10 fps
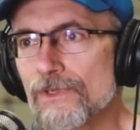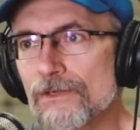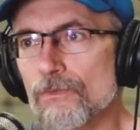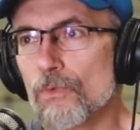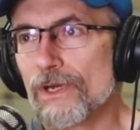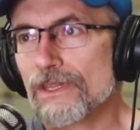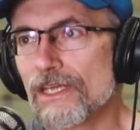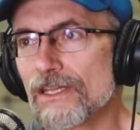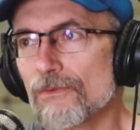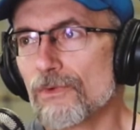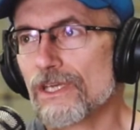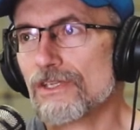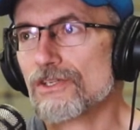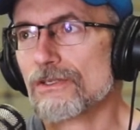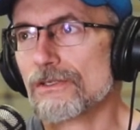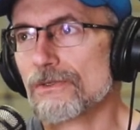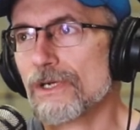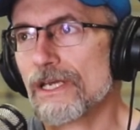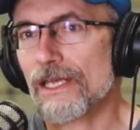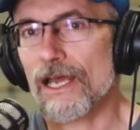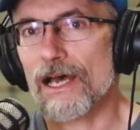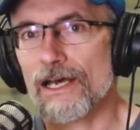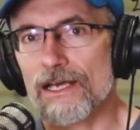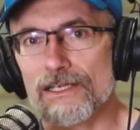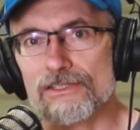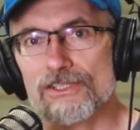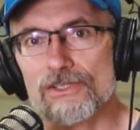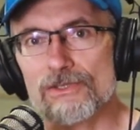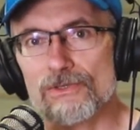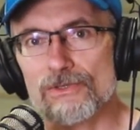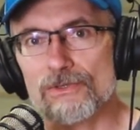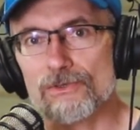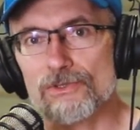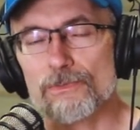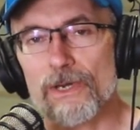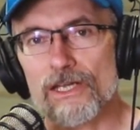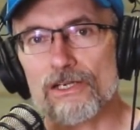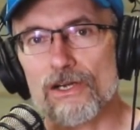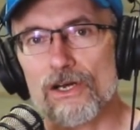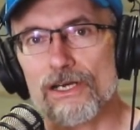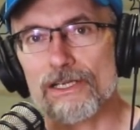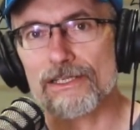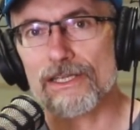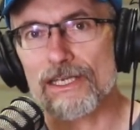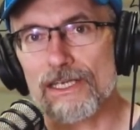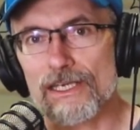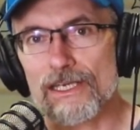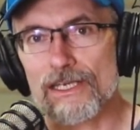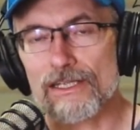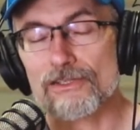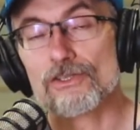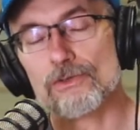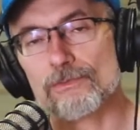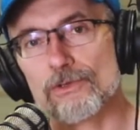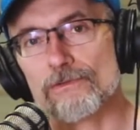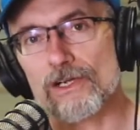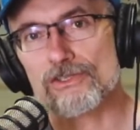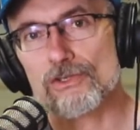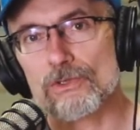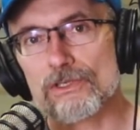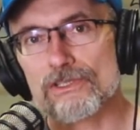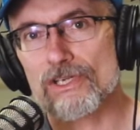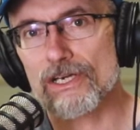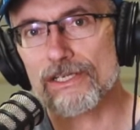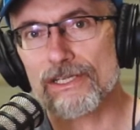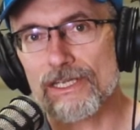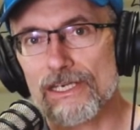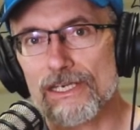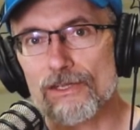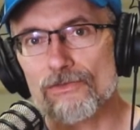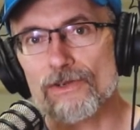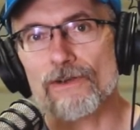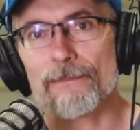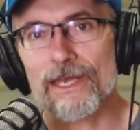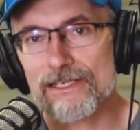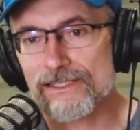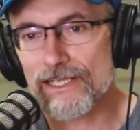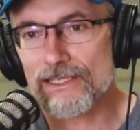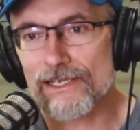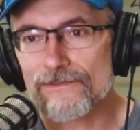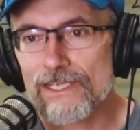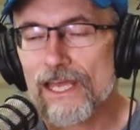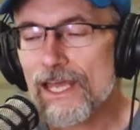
one thing that we can do uh, to do better on the and to improve our scores on the three rep max deadlift